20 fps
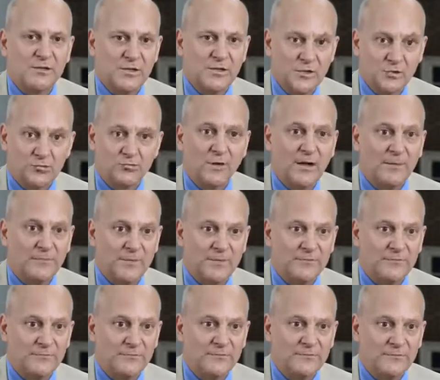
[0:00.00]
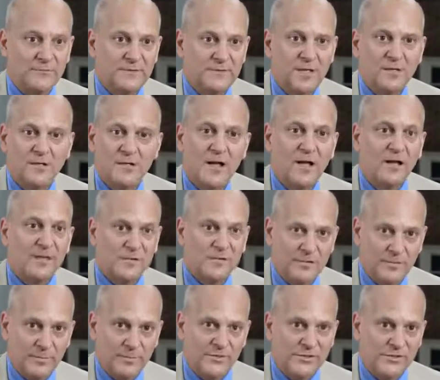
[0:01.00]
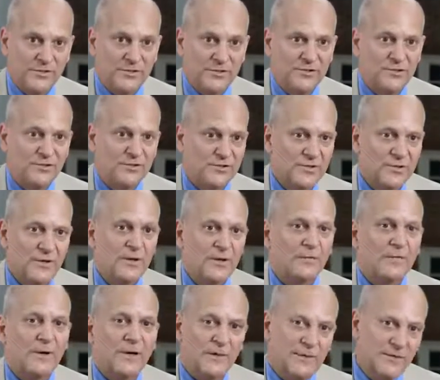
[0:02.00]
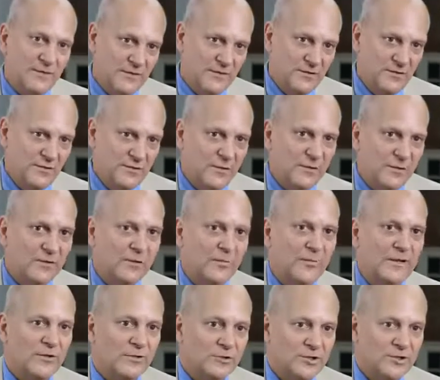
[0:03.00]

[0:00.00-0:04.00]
disruptive technology and procedures rather than do incremental